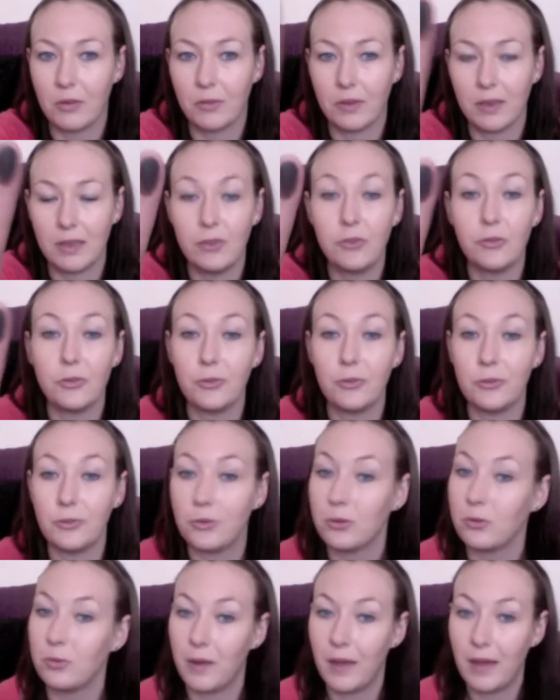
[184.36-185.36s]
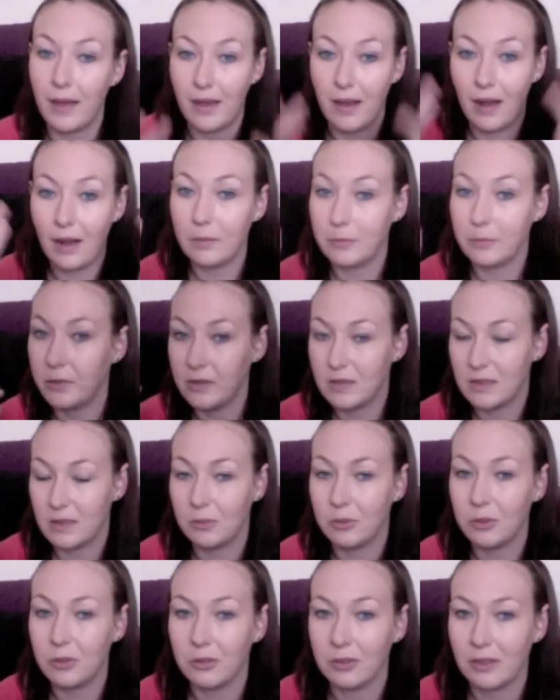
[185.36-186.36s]
really do a look where I'm using
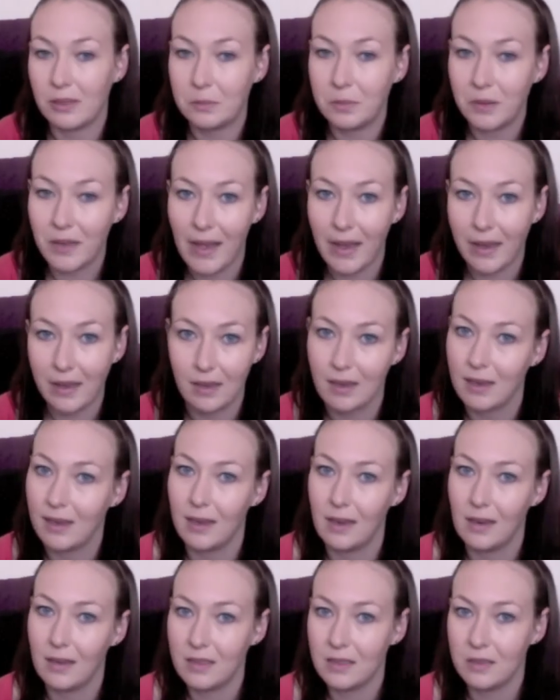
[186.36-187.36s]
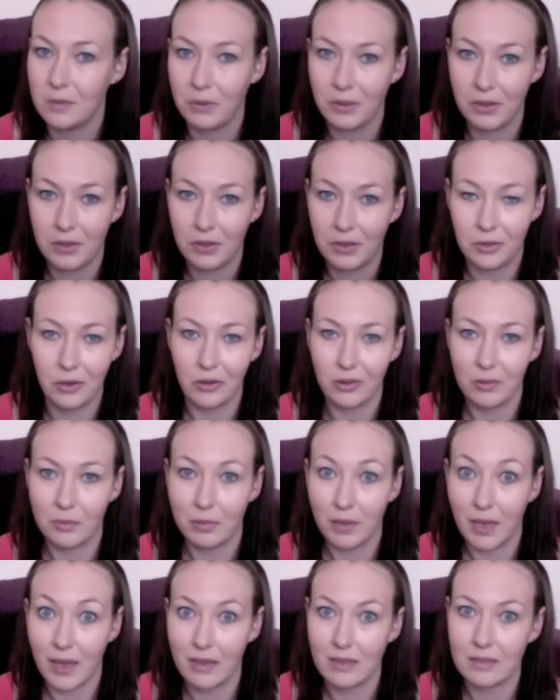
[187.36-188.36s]
purely black and I need it to be, the
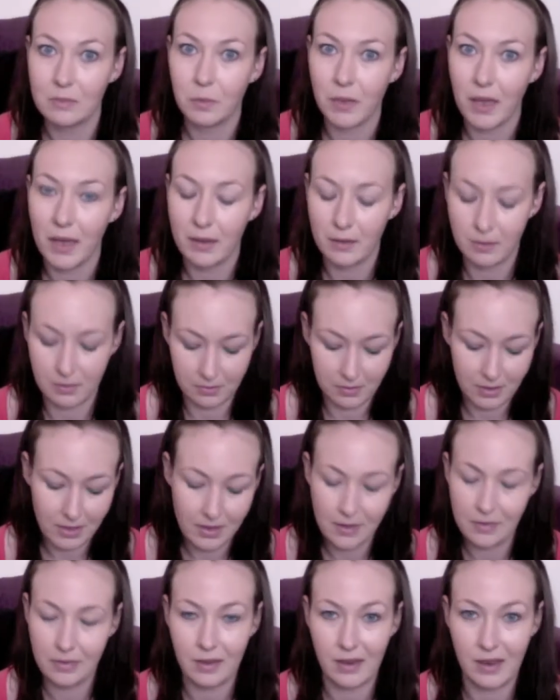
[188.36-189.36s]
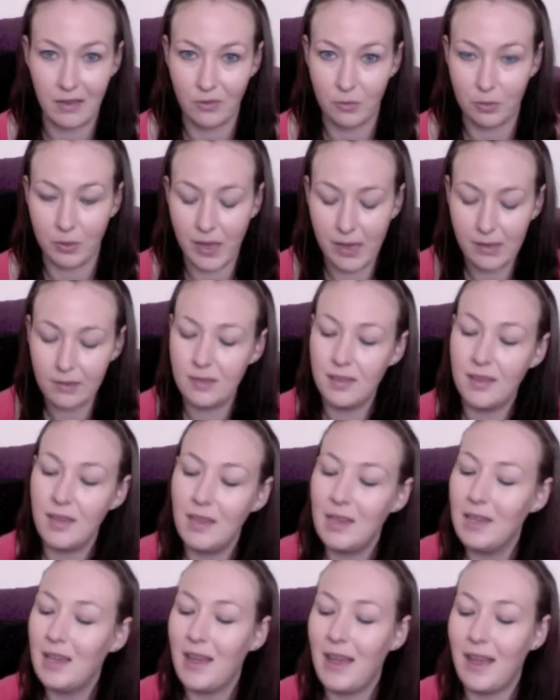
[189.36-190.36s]
blackest black that ever blacked.
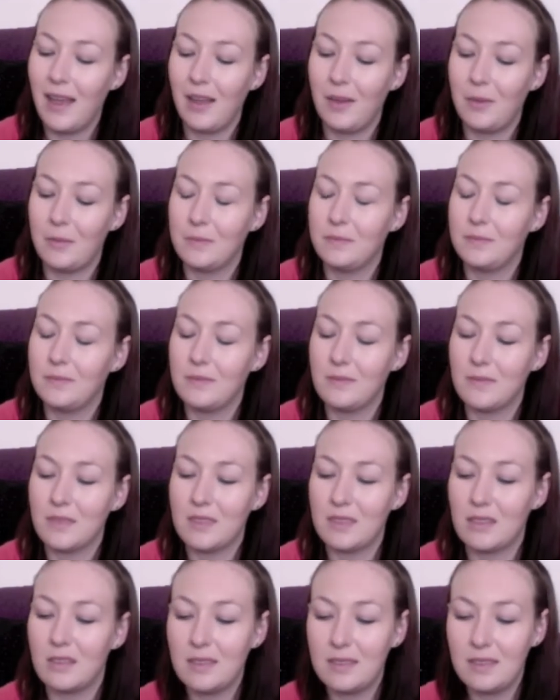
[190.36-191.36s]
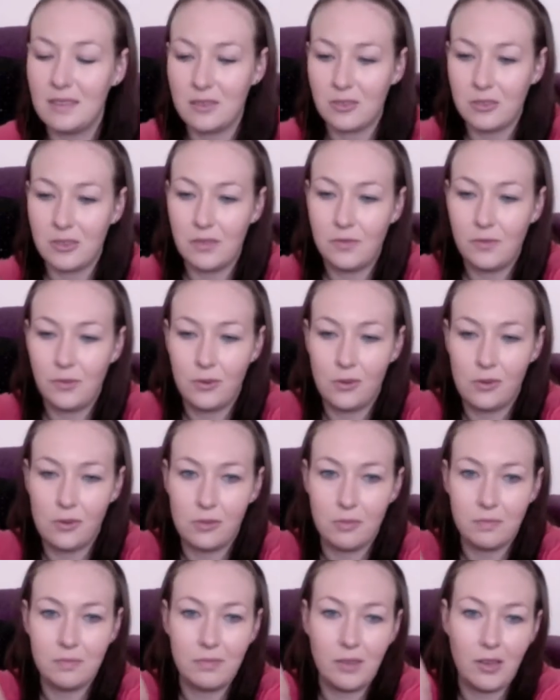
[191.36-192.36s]
So this is good
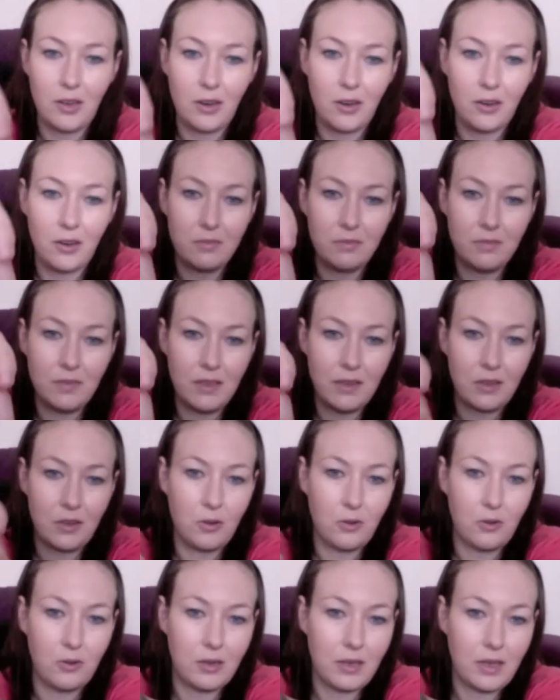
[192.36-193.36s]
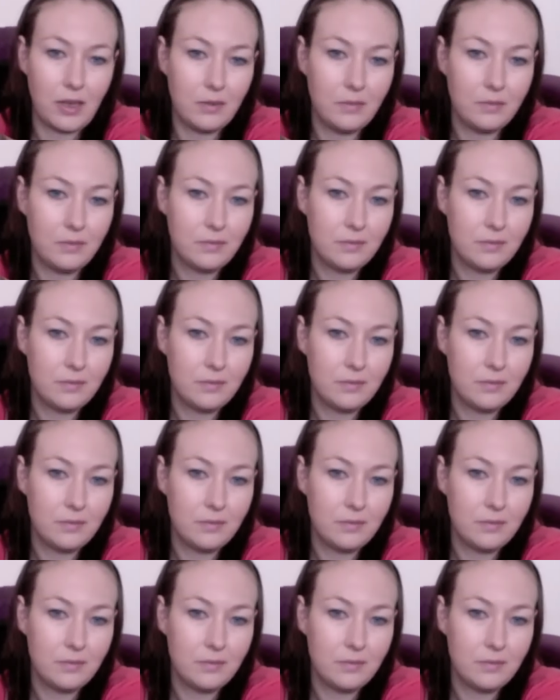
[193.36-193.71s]
for, in the corner.